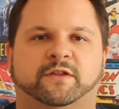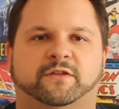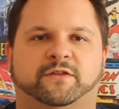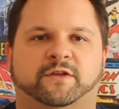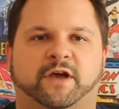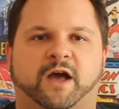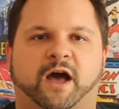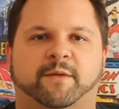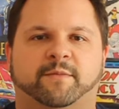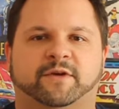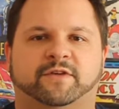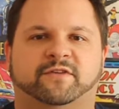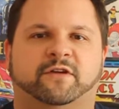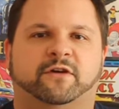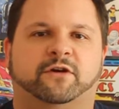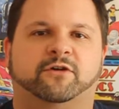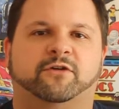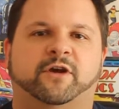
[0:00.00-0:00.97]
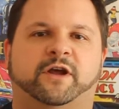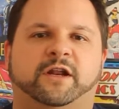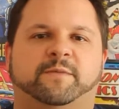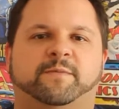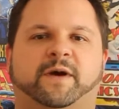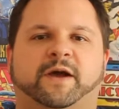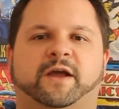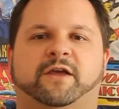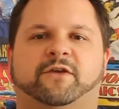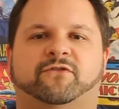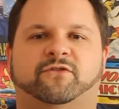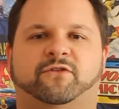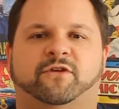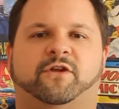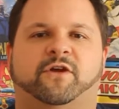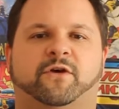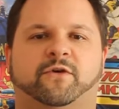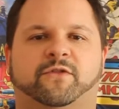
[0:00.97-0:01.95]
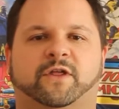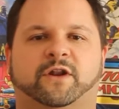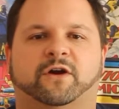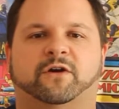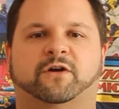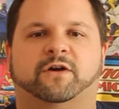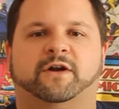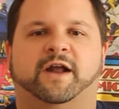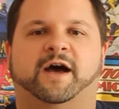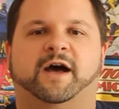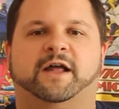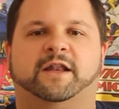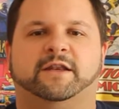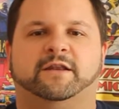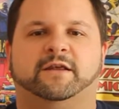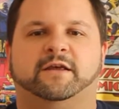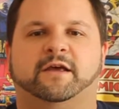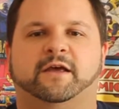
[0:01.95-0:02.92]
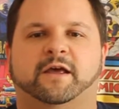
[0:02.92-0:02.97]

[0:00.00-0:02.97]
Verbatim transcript: the comics that are created by a studio that are not